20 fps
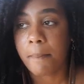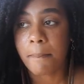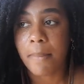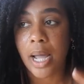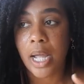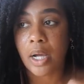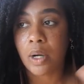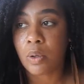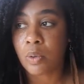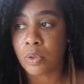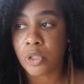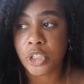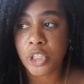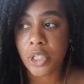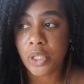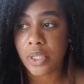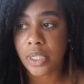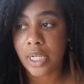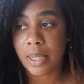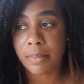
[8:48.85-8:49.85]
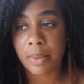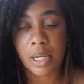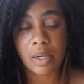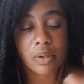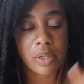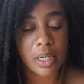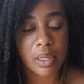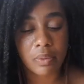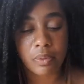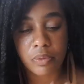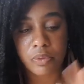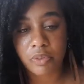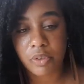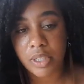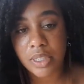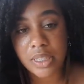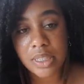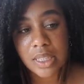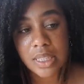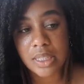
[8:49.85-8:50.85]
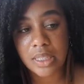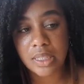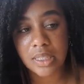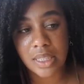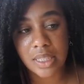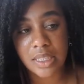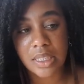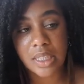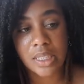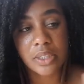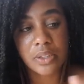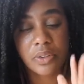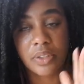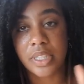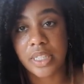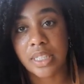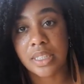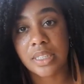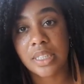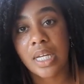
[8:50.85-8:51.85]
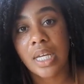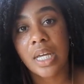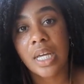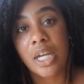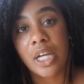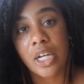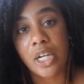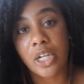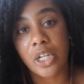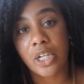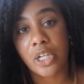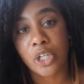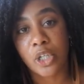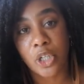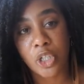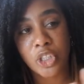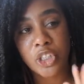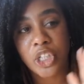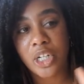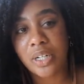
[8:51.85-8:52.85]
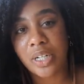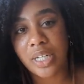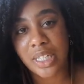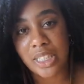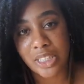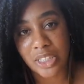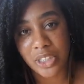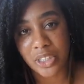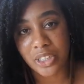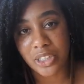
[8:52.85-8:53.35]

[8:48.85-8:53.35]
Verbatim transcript: my own journey I'm like okay well first let's let's clear this your journey is